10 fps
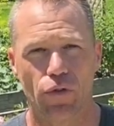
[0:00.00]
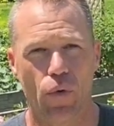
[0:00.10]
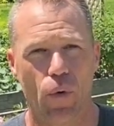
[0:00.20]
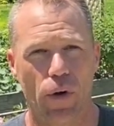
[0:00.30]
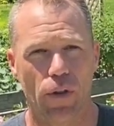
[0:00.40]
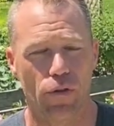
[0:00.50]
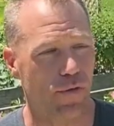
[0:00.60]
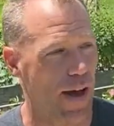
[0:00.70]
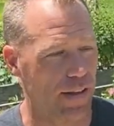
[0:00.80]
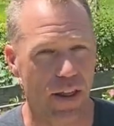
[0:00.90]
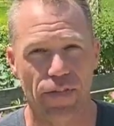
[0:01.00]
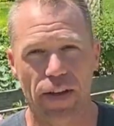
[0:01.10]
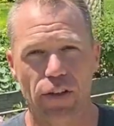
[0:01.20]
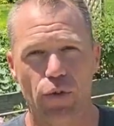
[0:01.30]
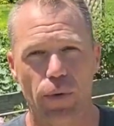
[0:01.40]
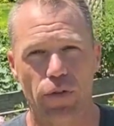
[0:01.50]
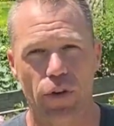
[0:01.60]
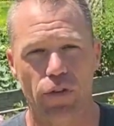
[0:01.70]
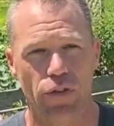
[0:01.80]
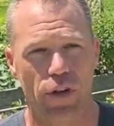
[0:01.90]
for the fact that they do
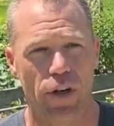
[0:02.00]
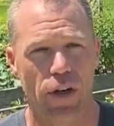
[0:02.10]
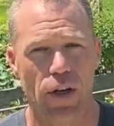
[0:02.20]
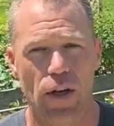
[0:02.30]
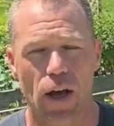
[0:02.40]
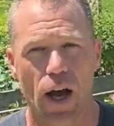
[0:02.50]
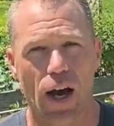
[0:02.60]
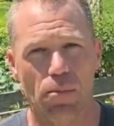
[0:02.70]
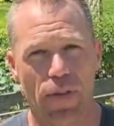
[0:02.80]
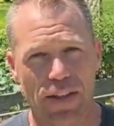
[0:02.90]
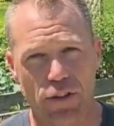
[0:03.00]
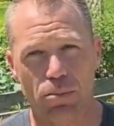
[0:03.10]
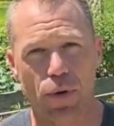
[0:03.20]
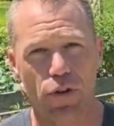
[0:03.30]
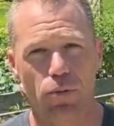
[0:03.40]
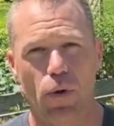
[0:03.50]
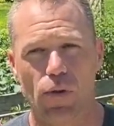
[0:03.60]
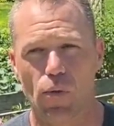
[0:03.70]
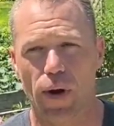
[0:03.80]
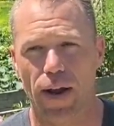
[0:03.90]
exist here. But that's the principle
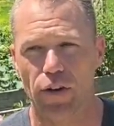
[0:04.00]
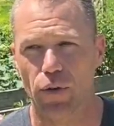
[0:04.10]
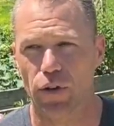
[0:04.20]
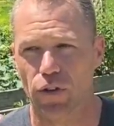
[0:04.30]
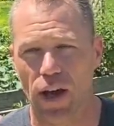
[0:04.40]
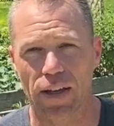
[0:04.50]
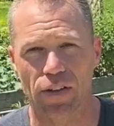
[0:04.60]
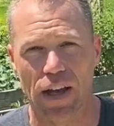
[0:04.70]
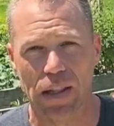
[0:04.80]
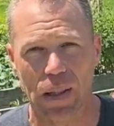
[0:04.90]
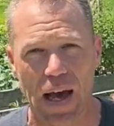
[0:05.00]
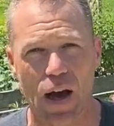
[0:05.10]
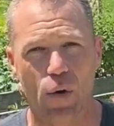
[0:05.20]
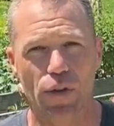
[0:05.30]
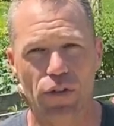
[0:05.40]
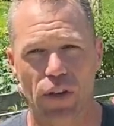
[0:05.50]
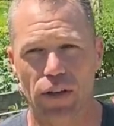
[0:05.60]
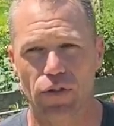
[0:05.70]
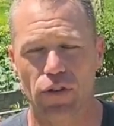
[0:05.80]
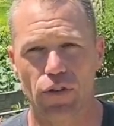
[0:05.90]
of what I do here, is I allow these
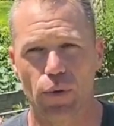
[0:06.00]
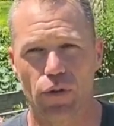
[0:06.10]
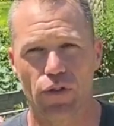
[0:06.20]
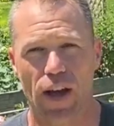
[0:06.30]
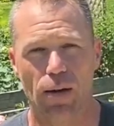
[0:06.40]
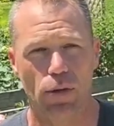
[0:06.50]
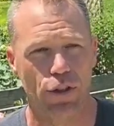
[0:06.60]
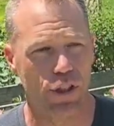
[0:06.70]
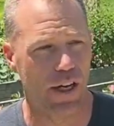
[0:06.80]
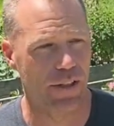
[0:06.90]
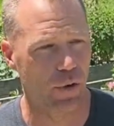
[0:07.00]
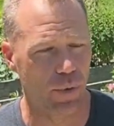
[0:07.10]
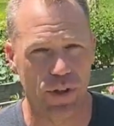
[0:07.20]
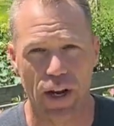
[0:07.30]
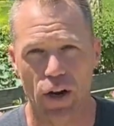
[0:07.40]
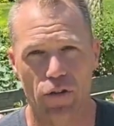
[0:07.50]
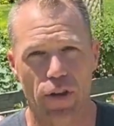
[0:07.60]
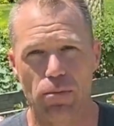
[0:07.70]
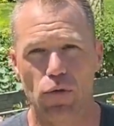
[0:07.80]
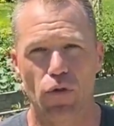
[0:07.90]
aphids to establish. I don't care if
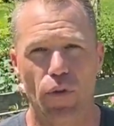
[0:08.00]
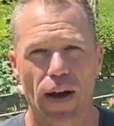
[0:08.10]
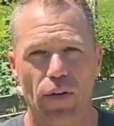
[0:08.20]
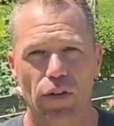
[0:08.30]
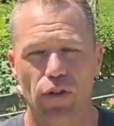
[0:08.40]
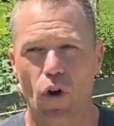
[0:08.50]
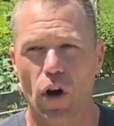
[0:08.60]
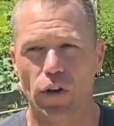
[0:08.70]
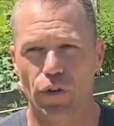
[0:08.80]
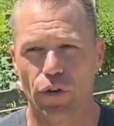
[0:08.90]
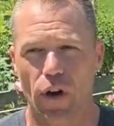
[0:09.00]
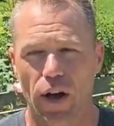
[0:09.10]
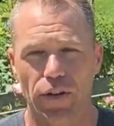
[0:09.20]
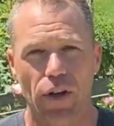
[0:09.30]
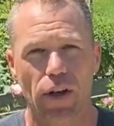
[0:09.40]
they move around, as long as they're not